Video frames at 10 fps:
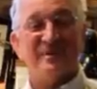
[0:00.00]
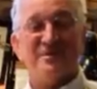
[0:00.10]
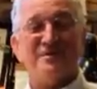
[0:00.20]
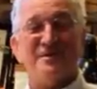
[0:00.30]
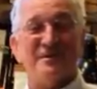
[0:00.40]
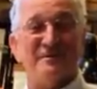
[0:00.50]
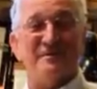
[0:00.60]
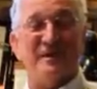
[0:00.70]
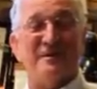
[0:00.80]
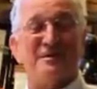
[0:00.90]
This is
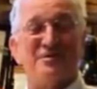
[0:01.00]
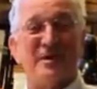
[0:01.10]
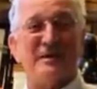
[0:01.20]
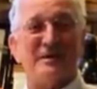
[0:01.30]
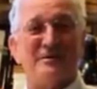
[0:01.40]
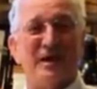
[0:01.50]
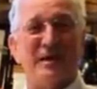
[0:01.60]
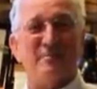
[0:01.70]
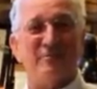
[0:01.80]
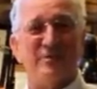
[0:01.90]
a, an exciting
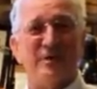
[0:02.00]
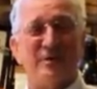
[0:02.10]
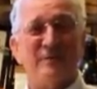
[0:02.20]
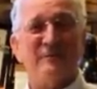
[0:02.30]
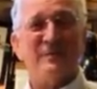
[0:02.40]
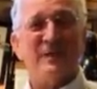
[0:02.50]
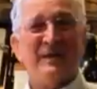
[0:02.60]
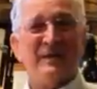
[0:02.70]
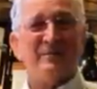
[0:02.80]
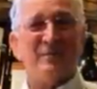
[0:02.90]
time of year.
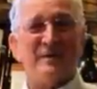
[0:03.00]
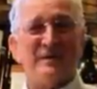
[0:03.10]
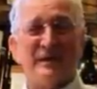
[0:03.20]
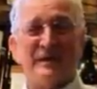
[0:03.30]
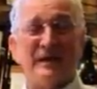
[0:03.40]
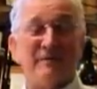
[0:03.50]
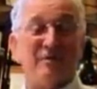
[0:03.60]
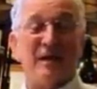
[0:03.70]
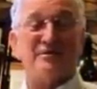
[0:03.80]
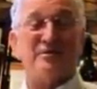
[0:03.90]
We uh, have
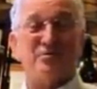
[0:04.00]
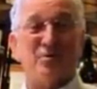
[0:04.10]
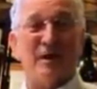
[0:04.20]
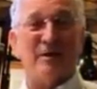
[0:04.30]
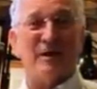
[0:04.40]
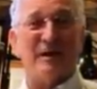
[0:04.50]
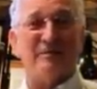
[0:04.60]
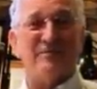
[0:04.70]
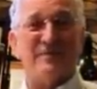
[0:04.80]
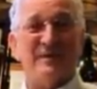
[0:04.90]
lots of trout
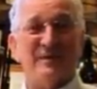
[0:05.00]
left.